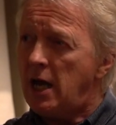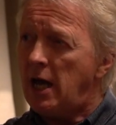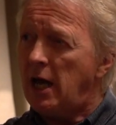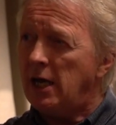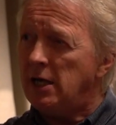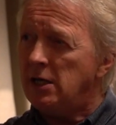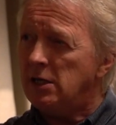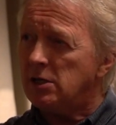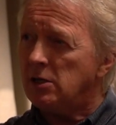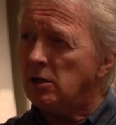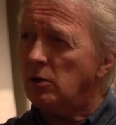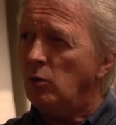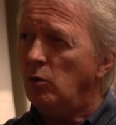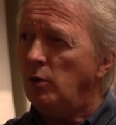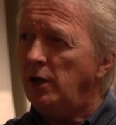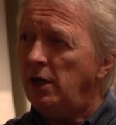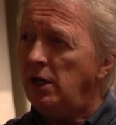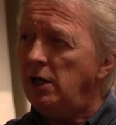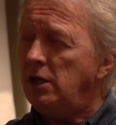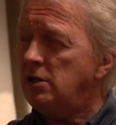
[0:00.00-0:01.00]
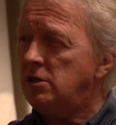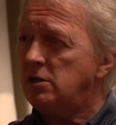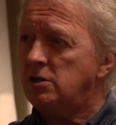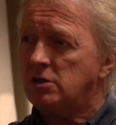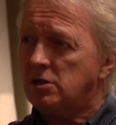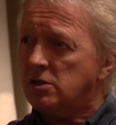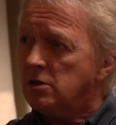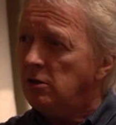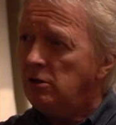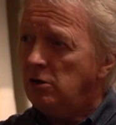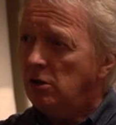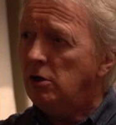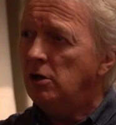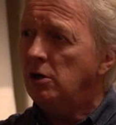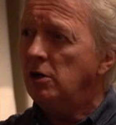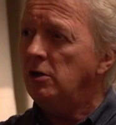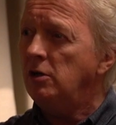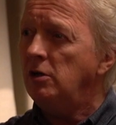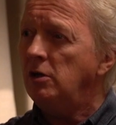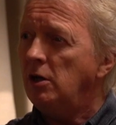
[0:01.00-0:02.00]
and we need to
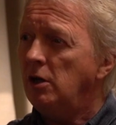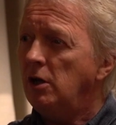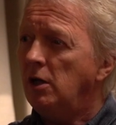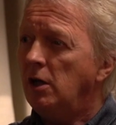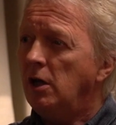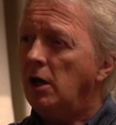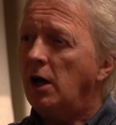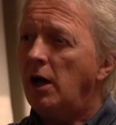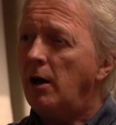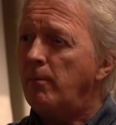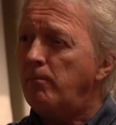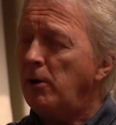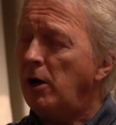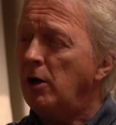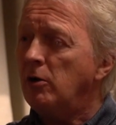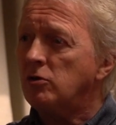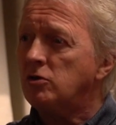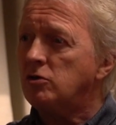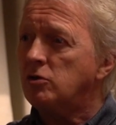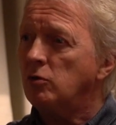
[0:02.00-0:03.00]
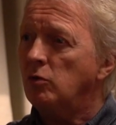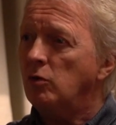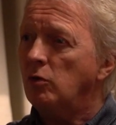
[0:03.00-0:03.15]
learn about